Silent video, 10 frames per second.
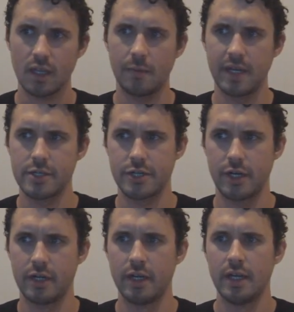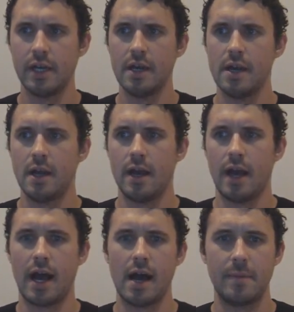I'm not sure.
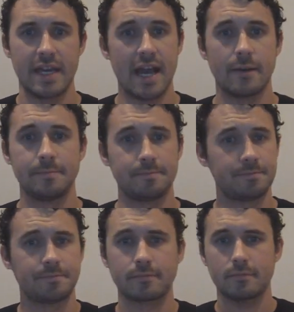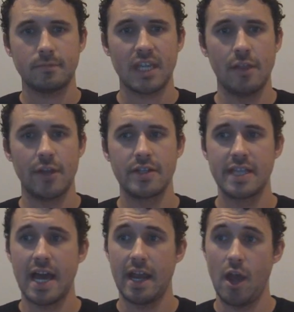But yeah, there is
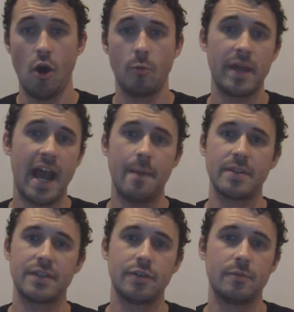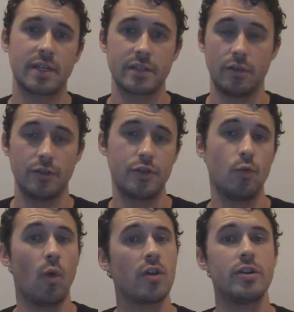that, and I hope it happens soon because it'll do
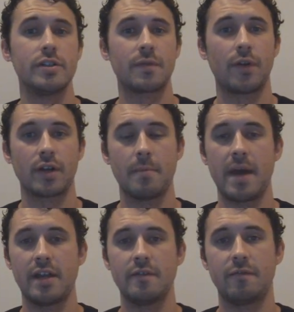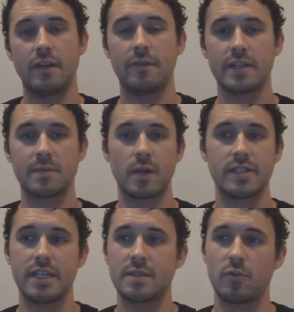wonders for competitive FIFA as far
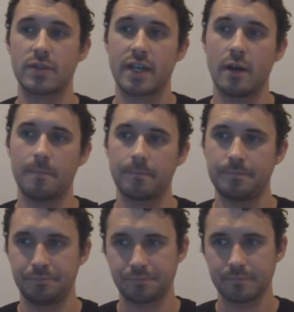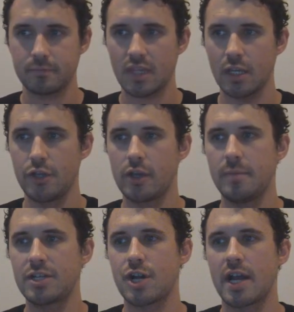as esports go. You're going to
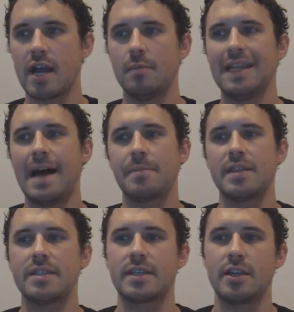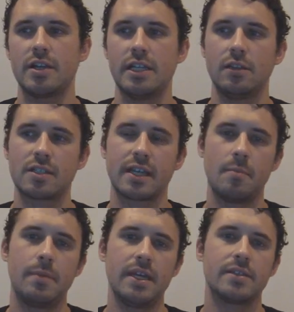be trying out Malapa this year. He looks like a
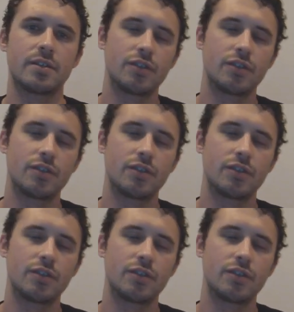beast.